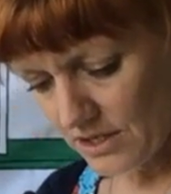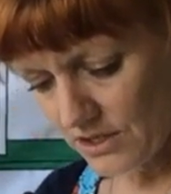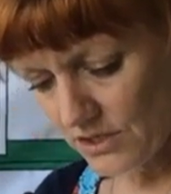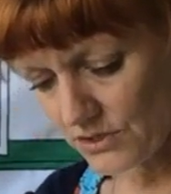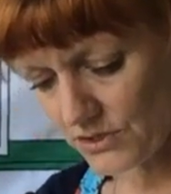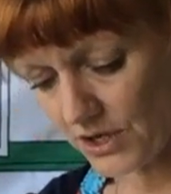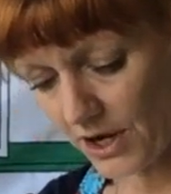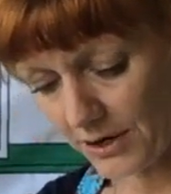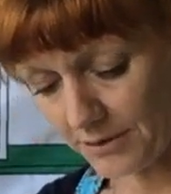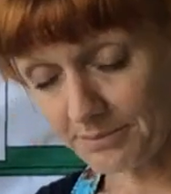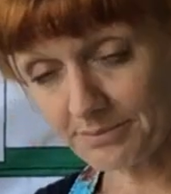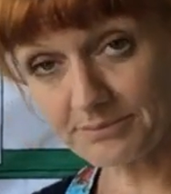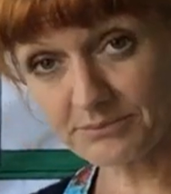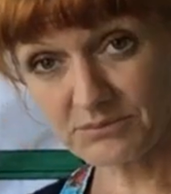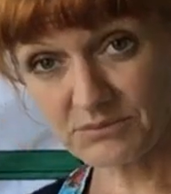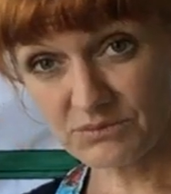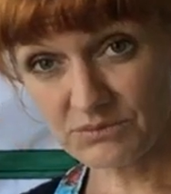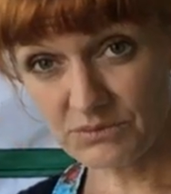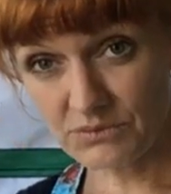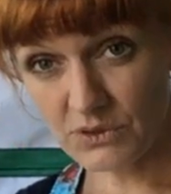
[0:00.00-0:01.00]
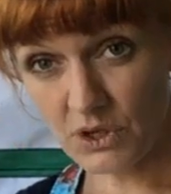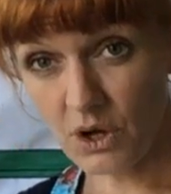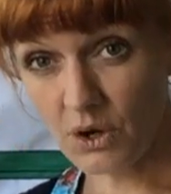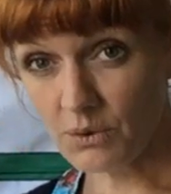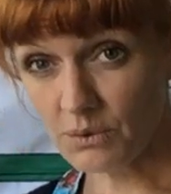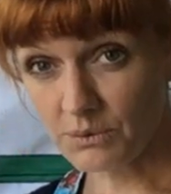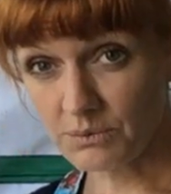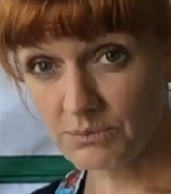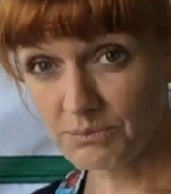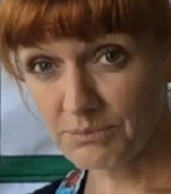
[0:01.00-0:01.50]
So,
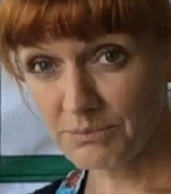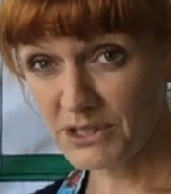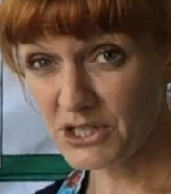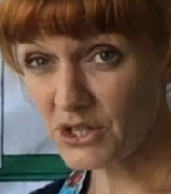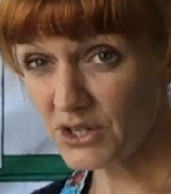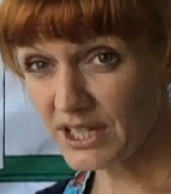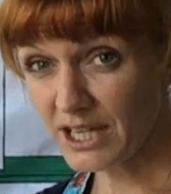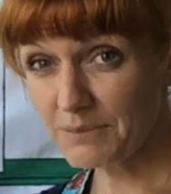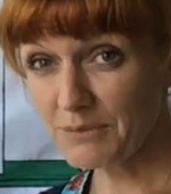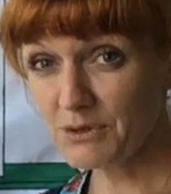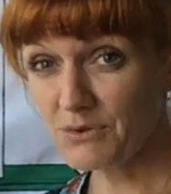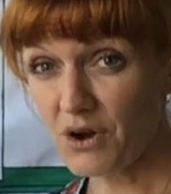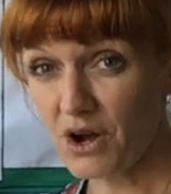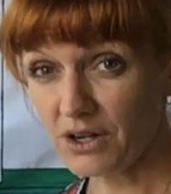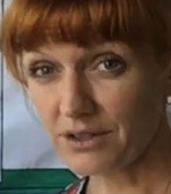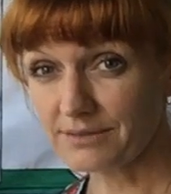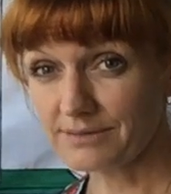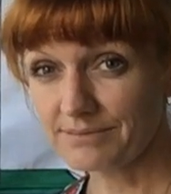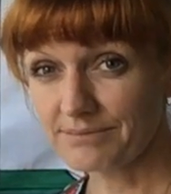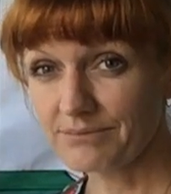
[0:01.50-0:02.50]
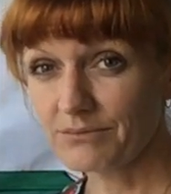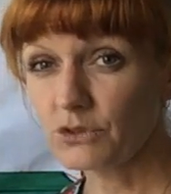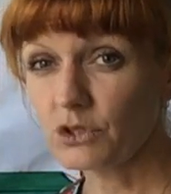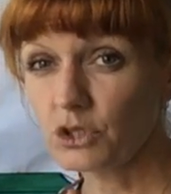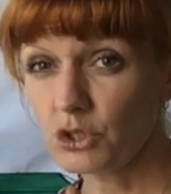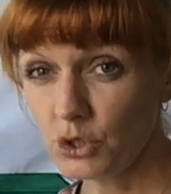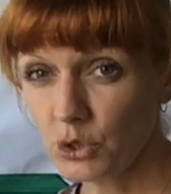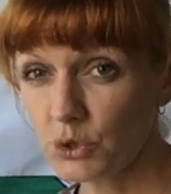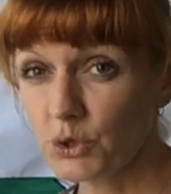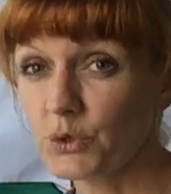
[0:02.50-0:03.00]
but don't get me wrong,
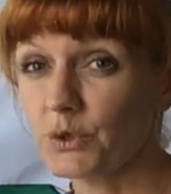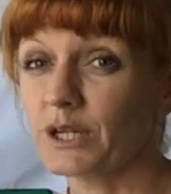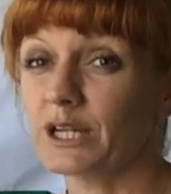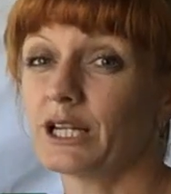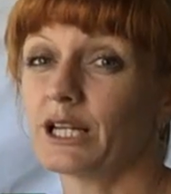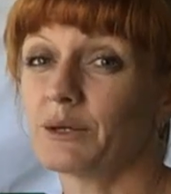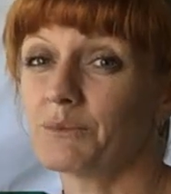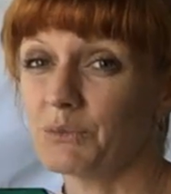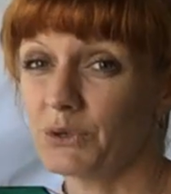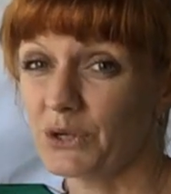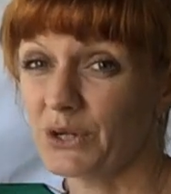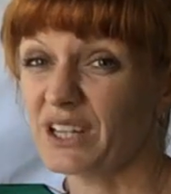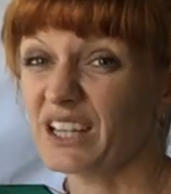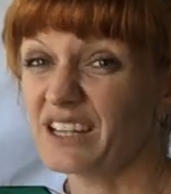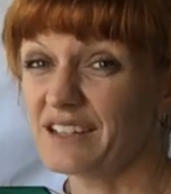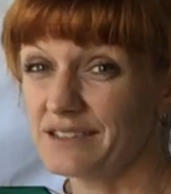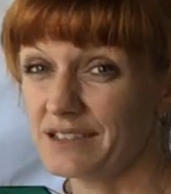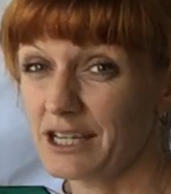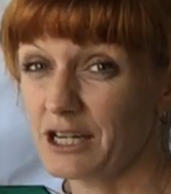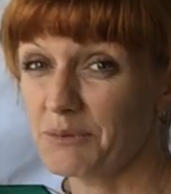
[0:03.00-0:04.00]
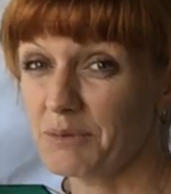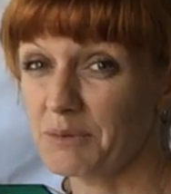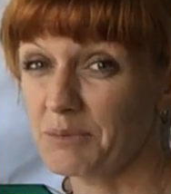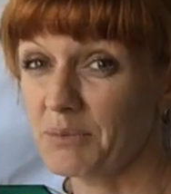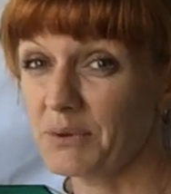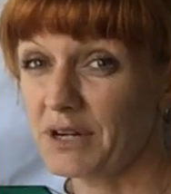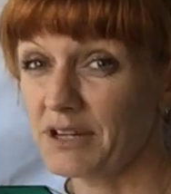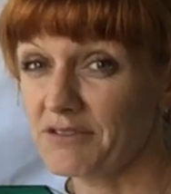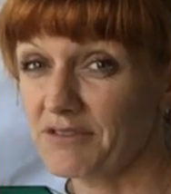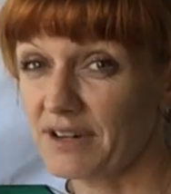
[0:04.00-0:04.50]
your curriculum work is going to be
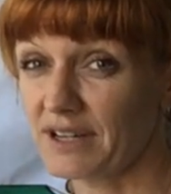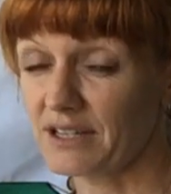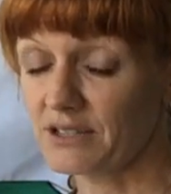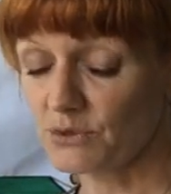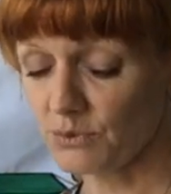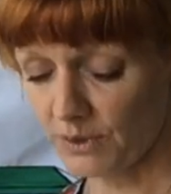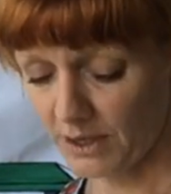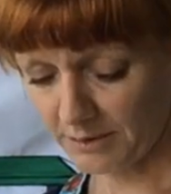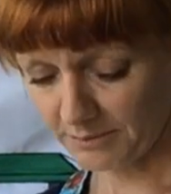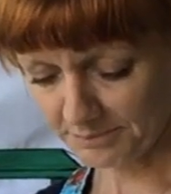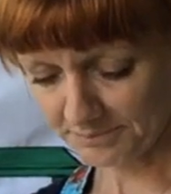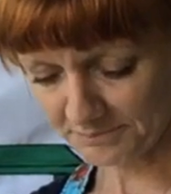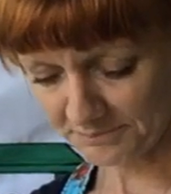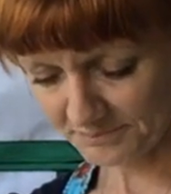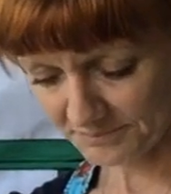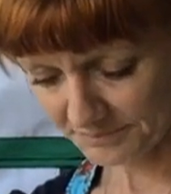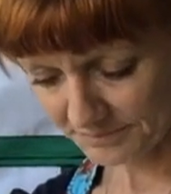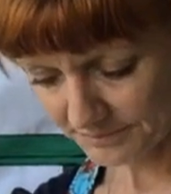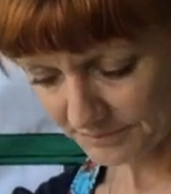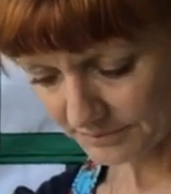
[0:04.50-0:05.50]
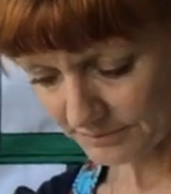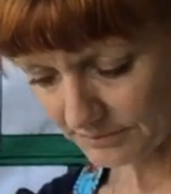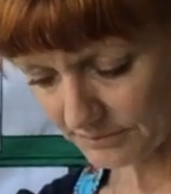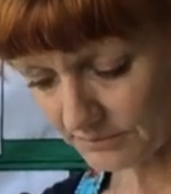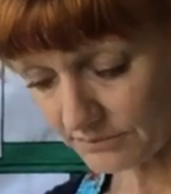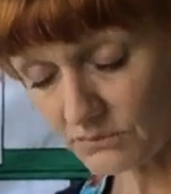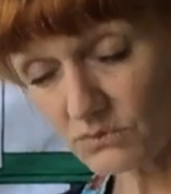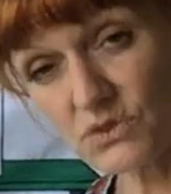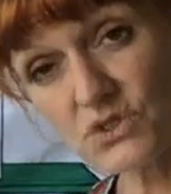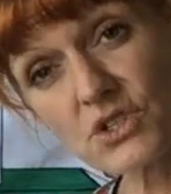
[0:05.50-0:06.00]
pretty fun as well.
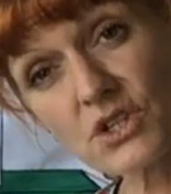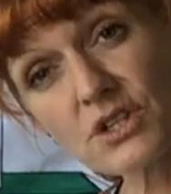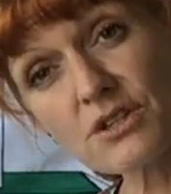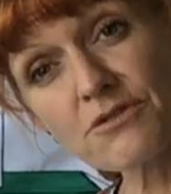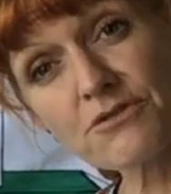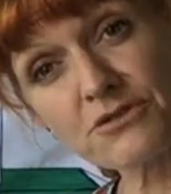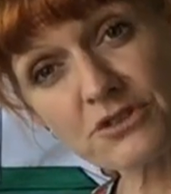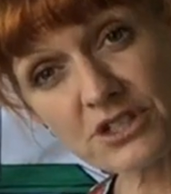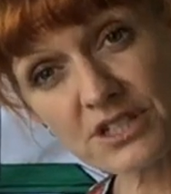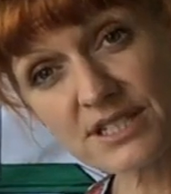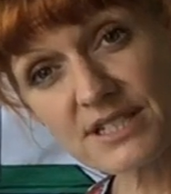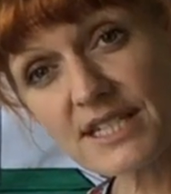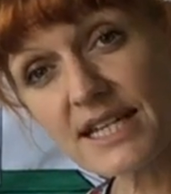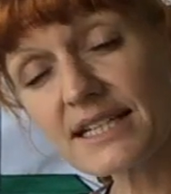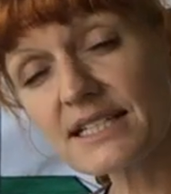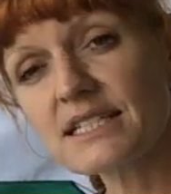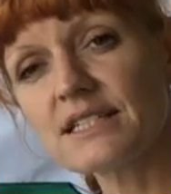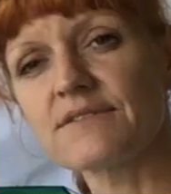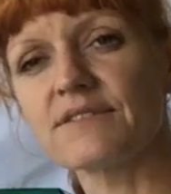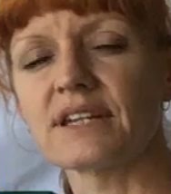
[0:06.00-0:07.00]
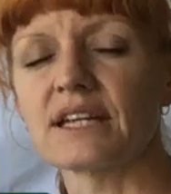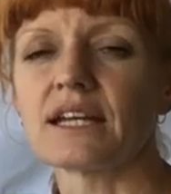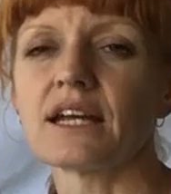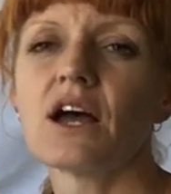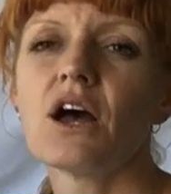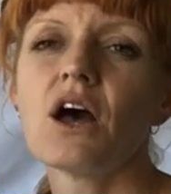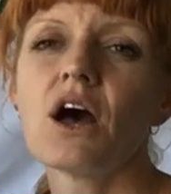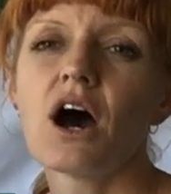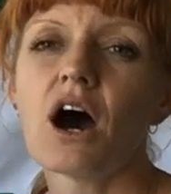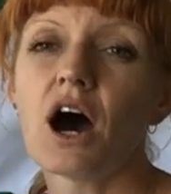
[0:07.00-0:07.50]
So the first activity
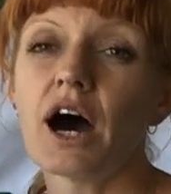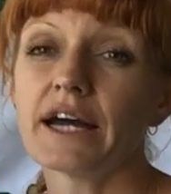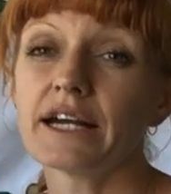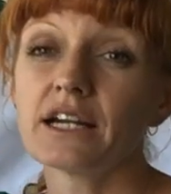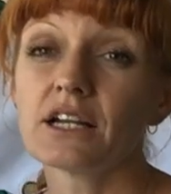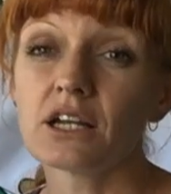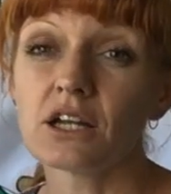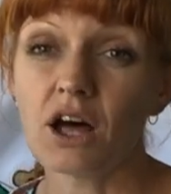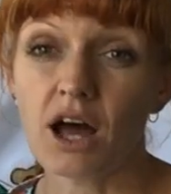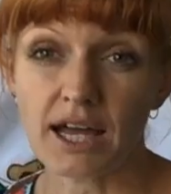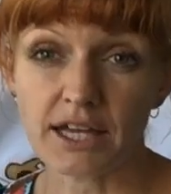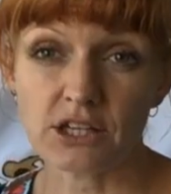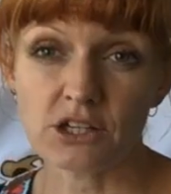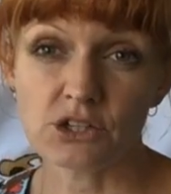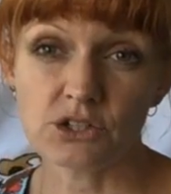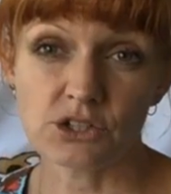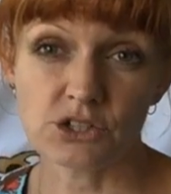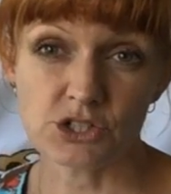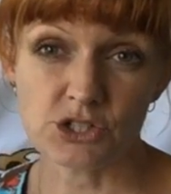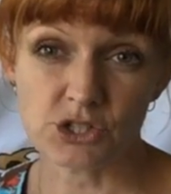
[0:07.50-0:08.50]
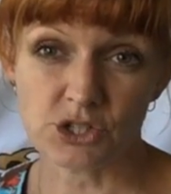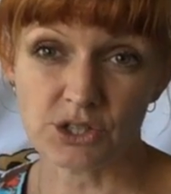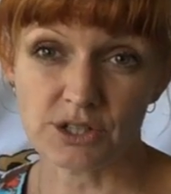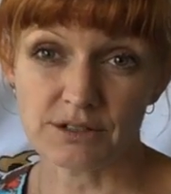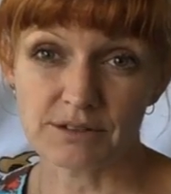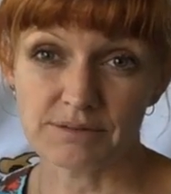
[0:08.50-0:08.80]
I'd like you to do